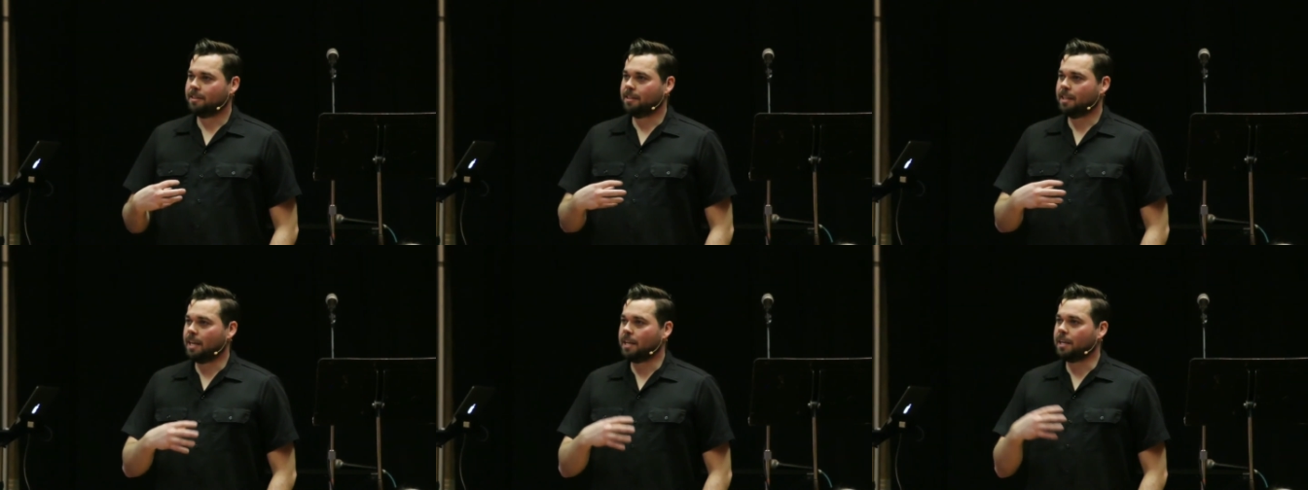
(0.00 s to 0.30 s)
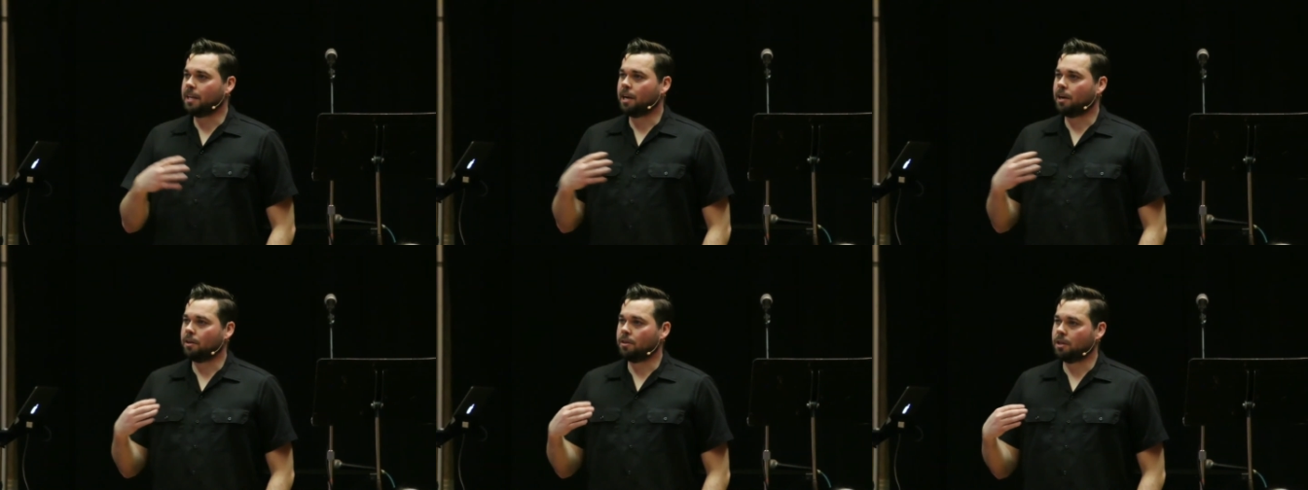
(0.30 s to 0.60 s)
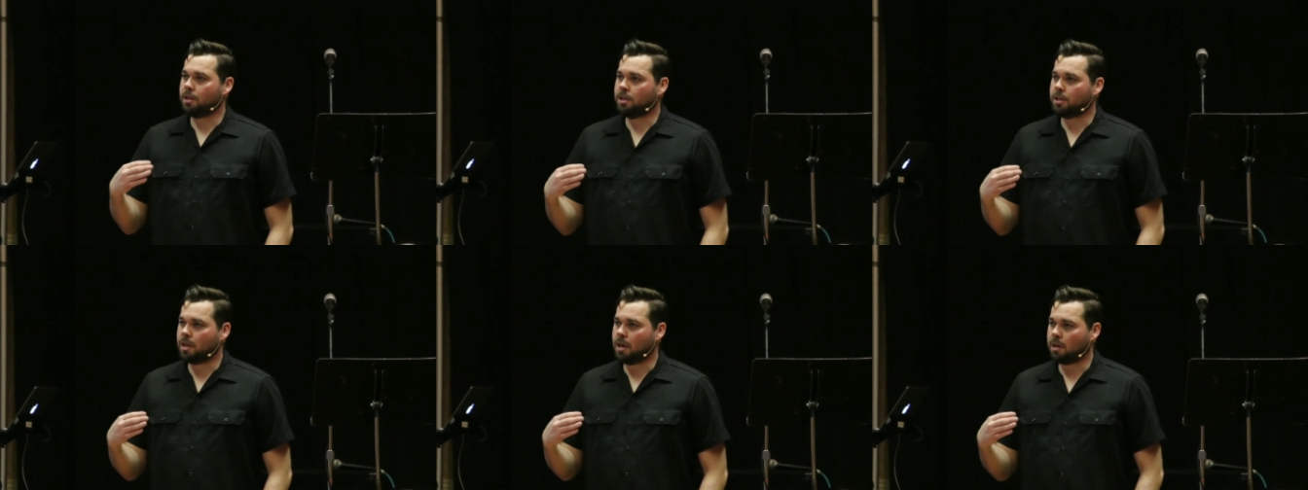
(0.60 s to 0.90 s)
taking care of
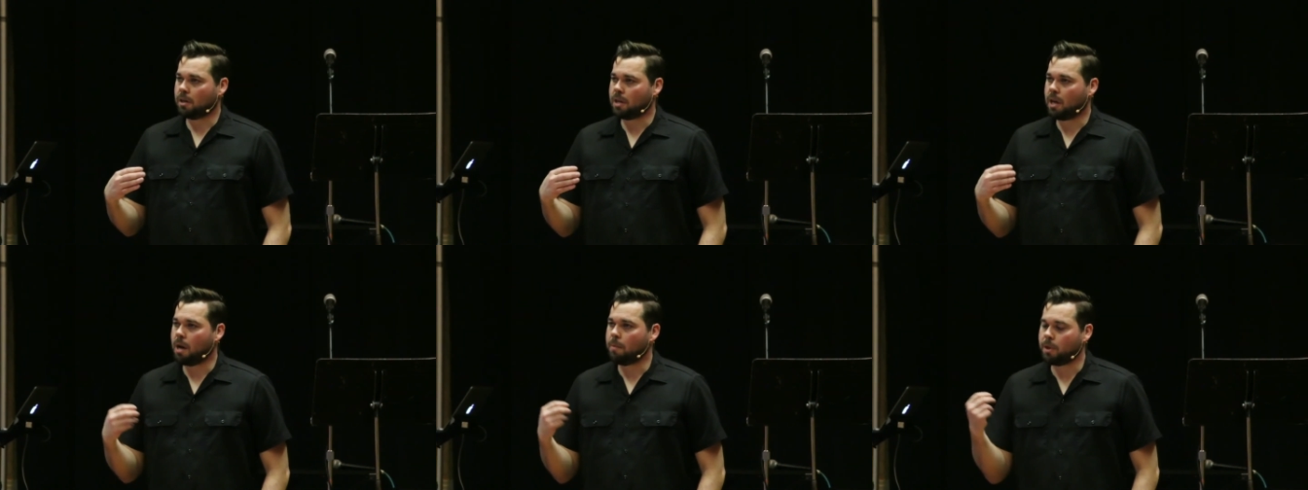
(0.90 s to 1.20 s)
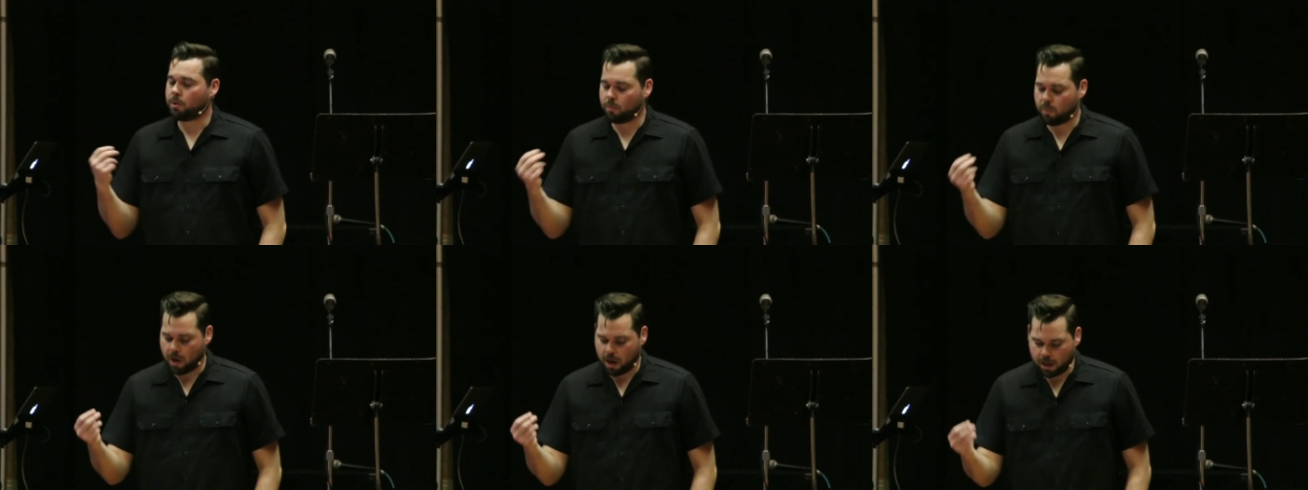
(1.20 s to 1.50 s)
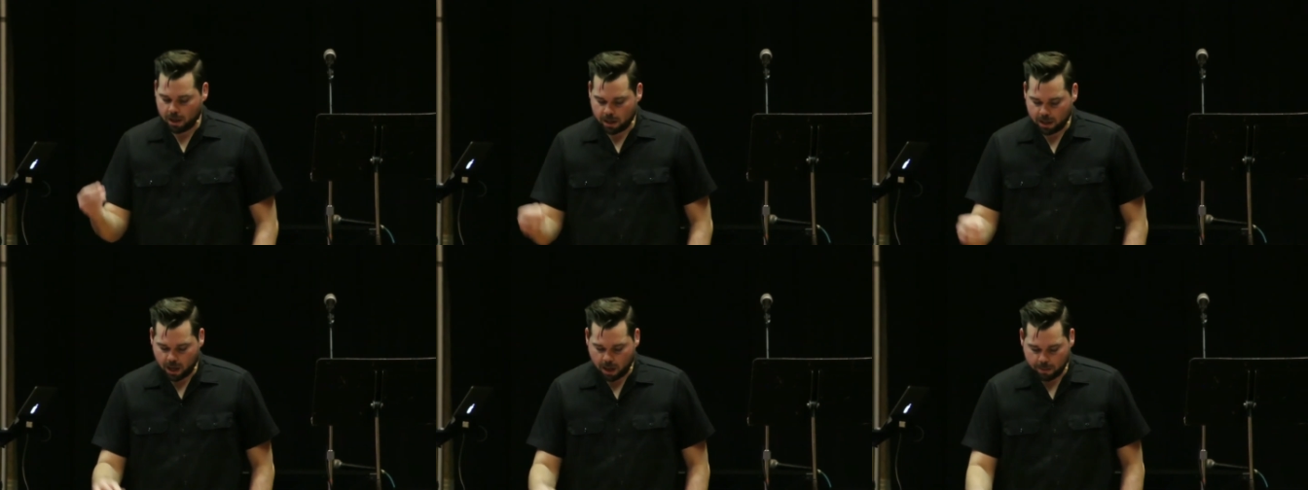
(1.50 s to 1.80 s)
the junk, coming
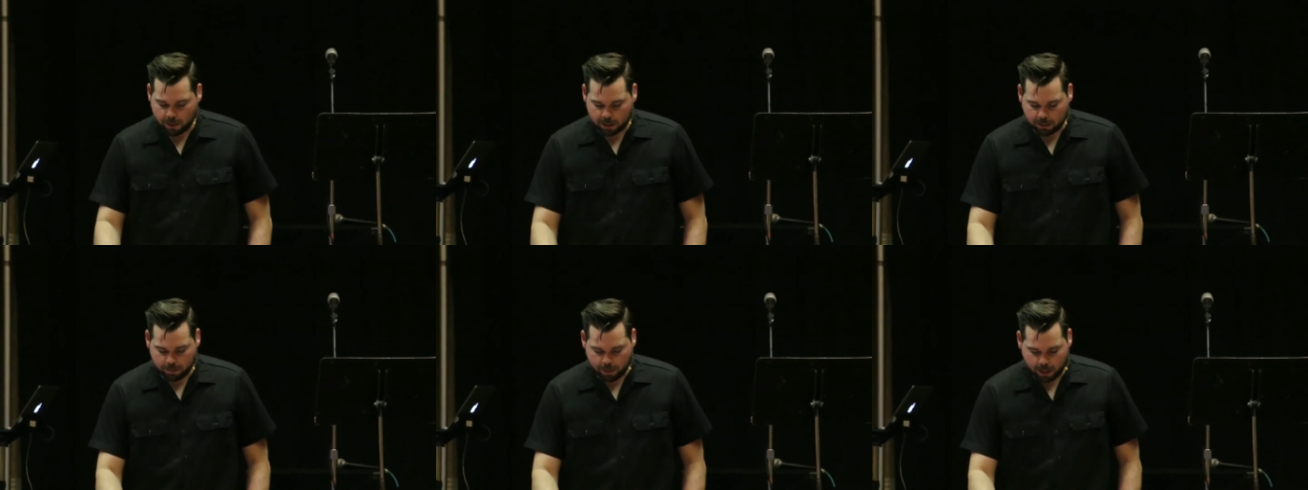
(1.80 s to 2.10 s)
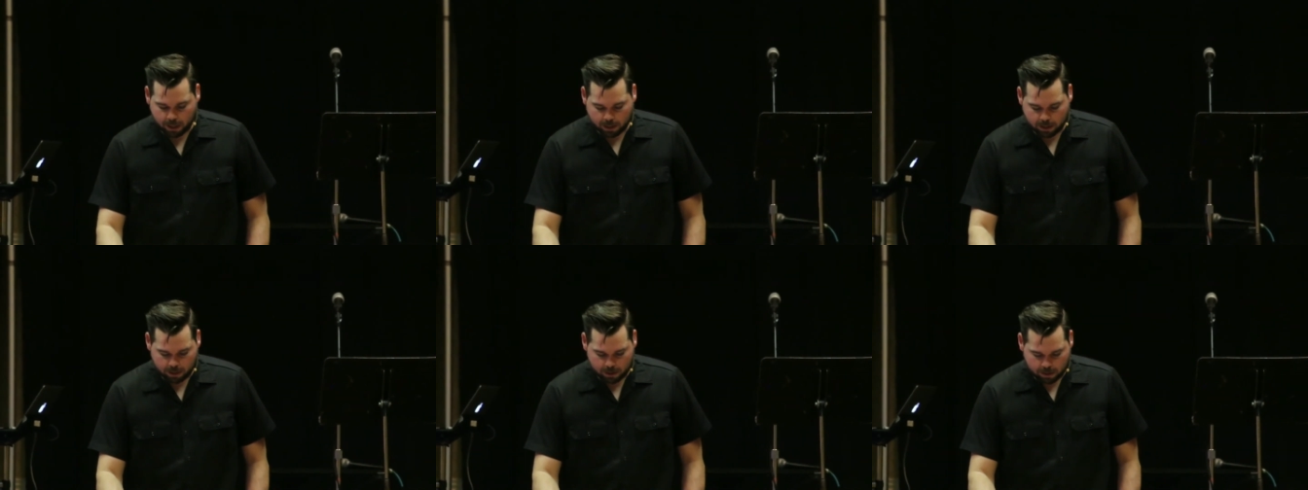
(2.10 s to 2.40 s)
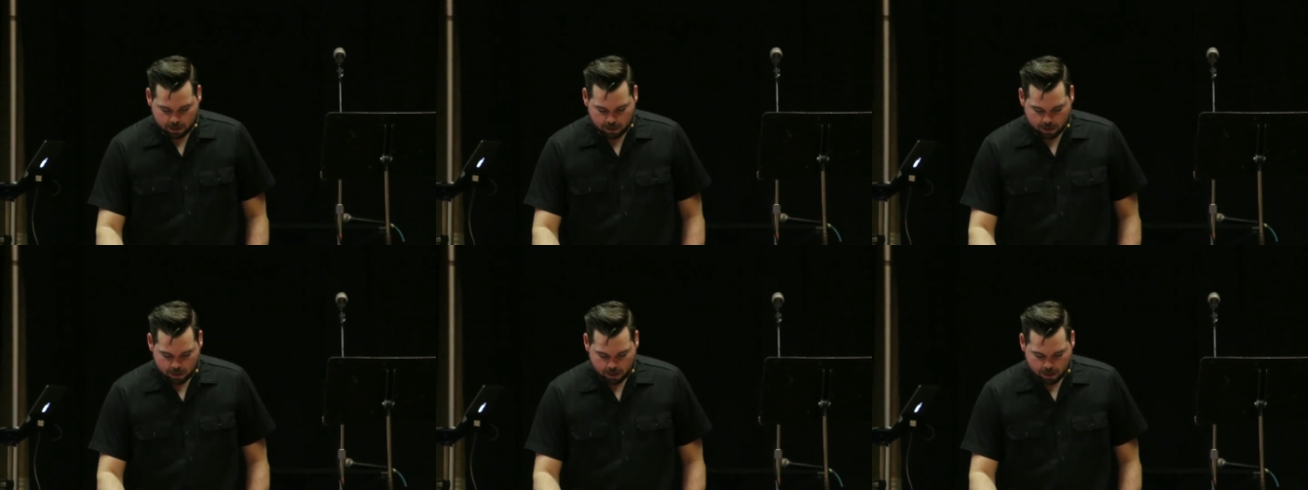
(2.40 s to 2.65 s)
ready, come expecting.